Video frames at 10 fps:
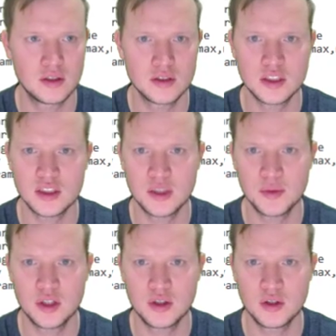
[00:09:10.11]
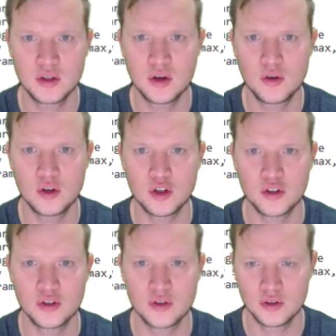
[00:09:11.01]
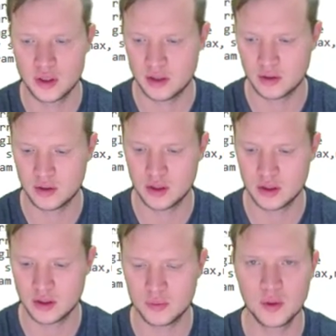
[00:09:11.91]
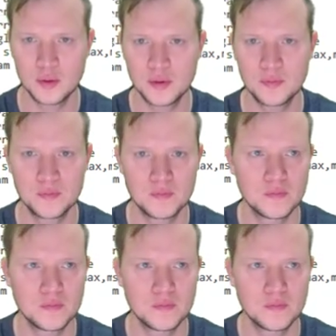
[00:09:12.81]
semicolon. Great, there's the problem.